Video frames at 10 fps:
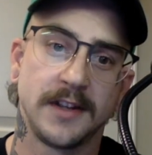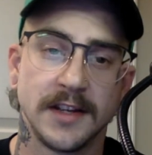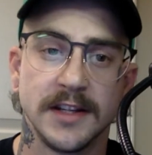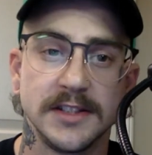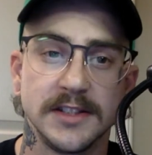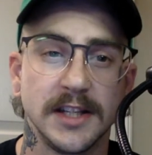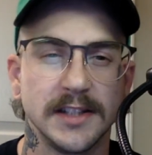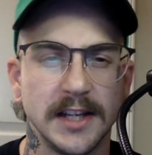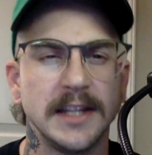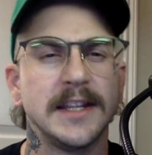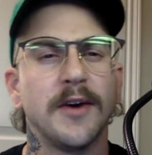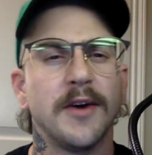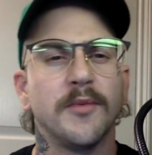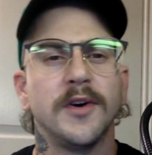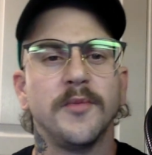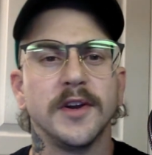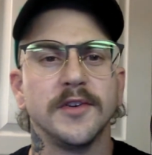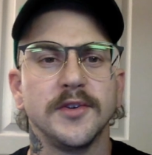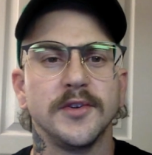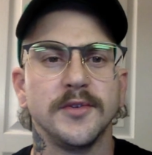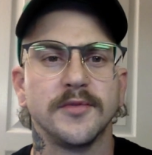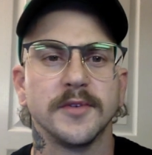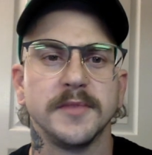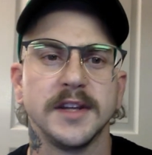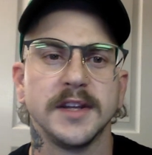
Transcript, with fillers: chilling, and then that one weird dude from the